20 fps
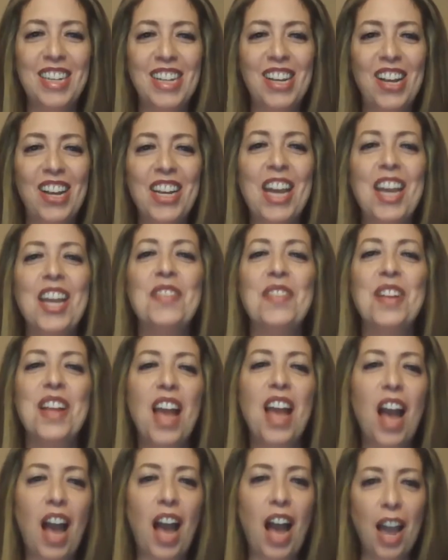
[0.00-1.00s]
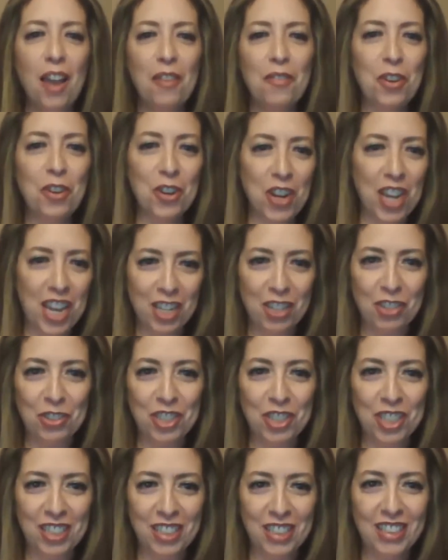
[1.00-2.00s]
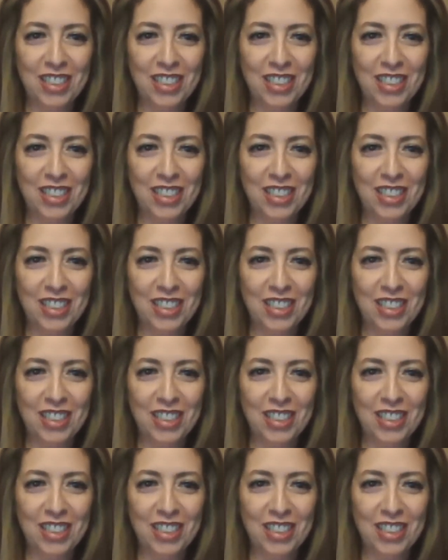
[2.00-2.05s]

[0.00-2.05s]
Okay. iPhone or Android?